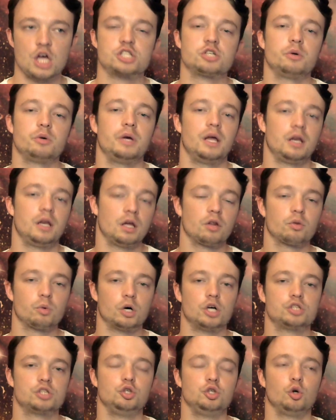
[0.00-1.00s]
So in other
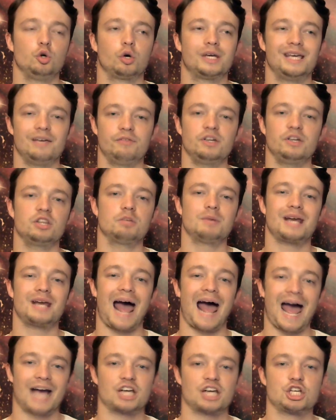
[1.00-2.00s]
words, you're giving them
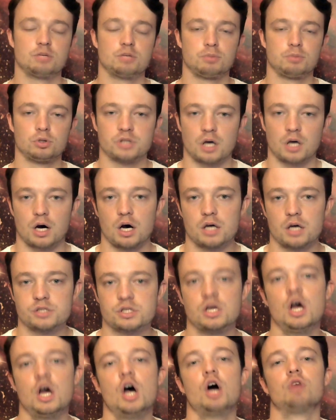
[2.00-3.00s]
an actionable
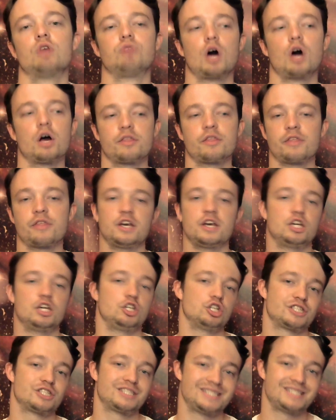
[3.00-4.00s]
task rather than it
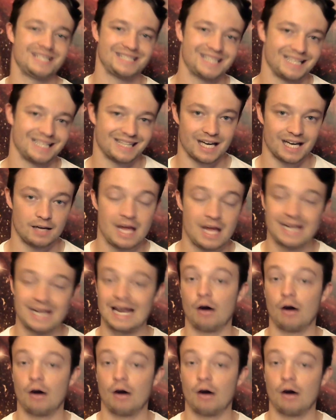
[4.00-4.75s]
just sitting there.